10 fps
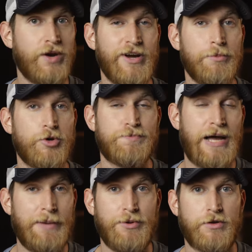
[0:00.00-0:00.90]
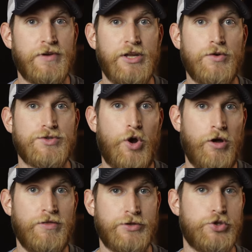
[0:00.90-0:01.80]
of our most popular videos
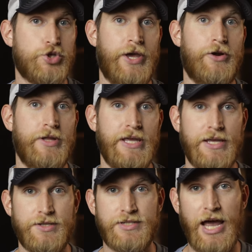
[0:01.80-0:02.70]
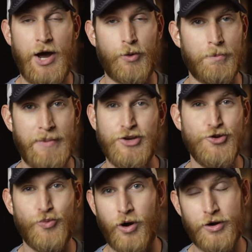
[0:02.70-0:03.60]
on this channel is our
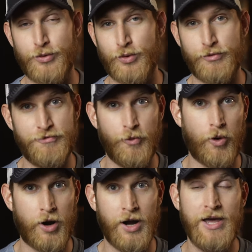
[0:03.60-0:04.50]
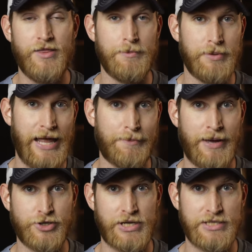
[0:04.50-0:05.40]
menu walkthrough for the Blackmagic